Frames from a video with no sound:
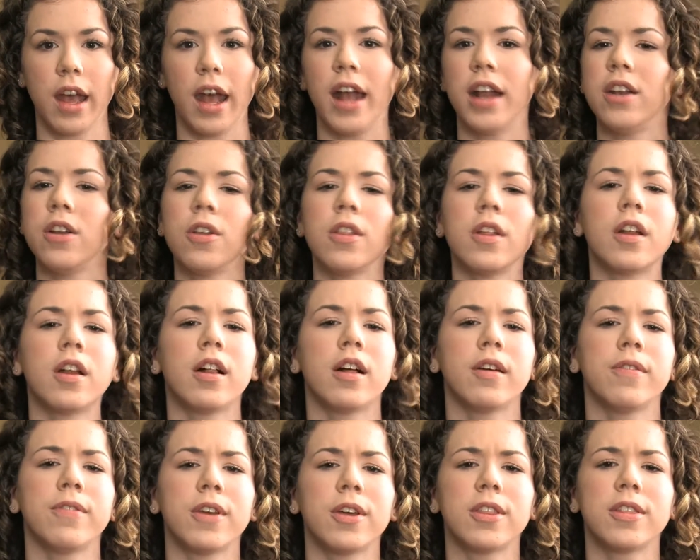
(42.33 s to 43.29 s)
I know that
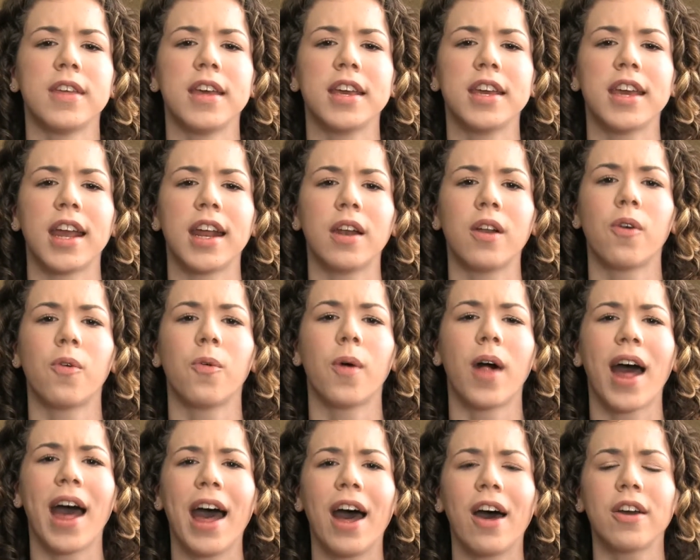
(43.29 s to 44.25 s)
all of you are thinking,
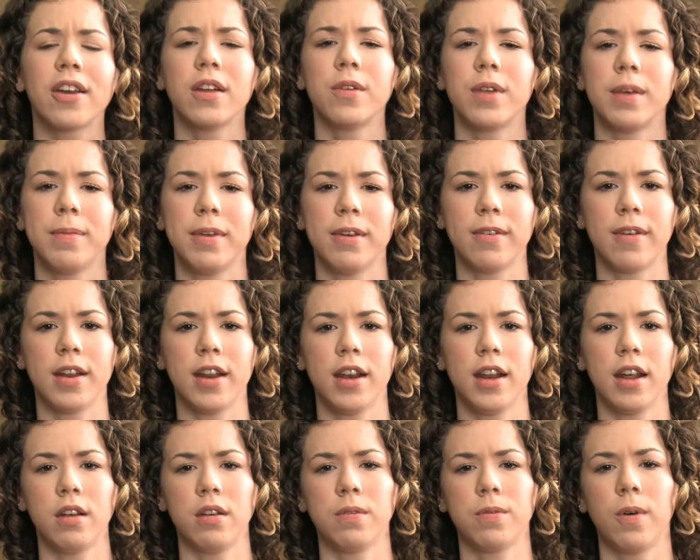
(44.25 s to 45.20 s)
well, how can we be
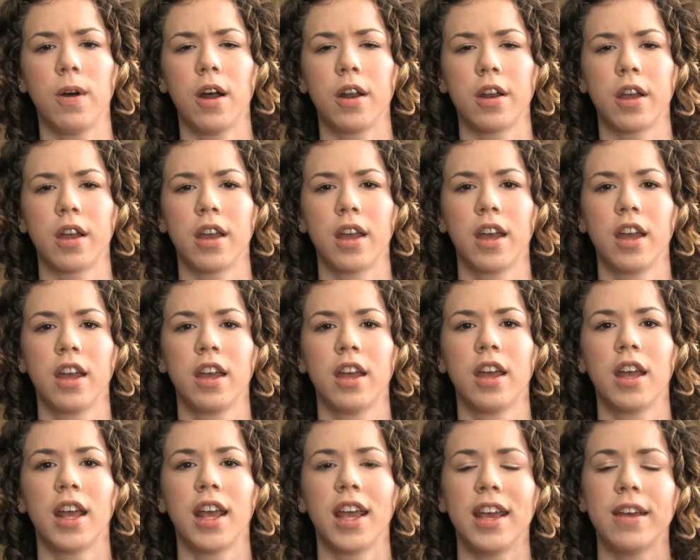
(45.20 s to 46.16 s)
running out of water?
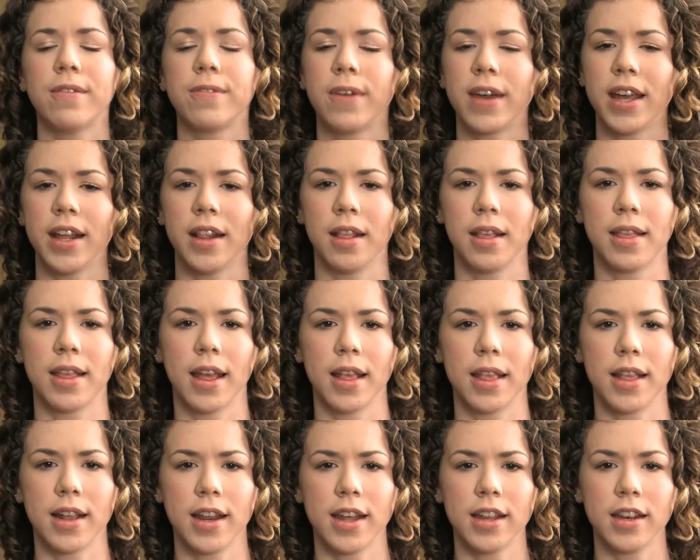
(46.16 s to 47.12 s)
It rains,
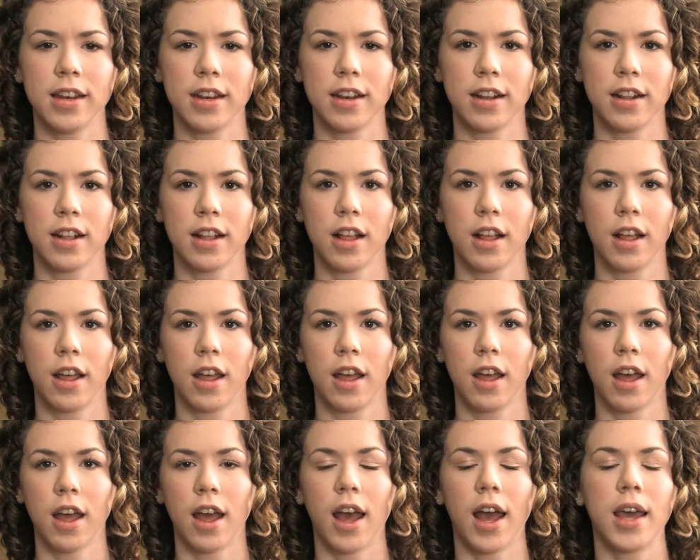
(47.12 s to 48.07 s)
doesn't it?
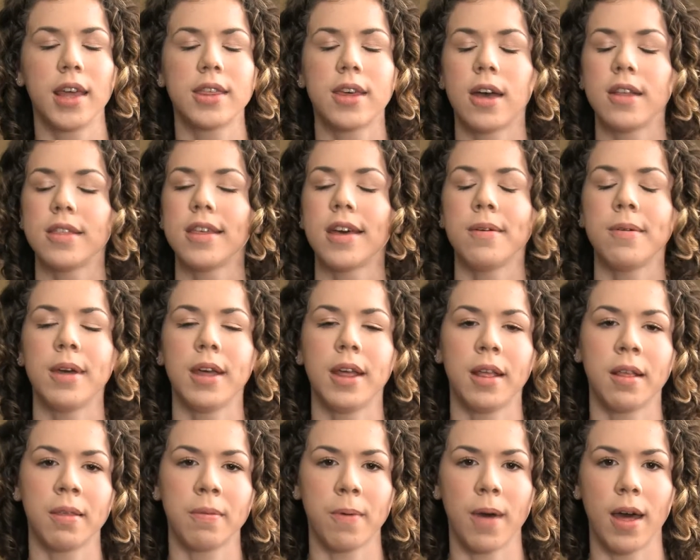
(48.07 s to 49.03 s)
I thought that way
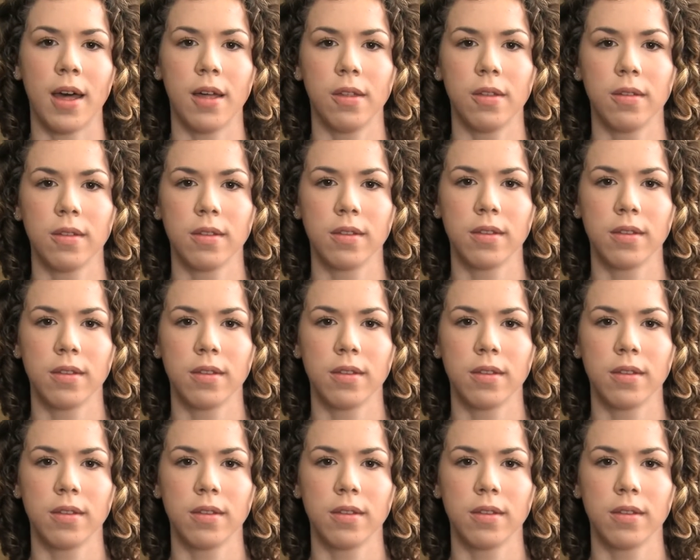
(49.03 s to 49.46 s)
as well.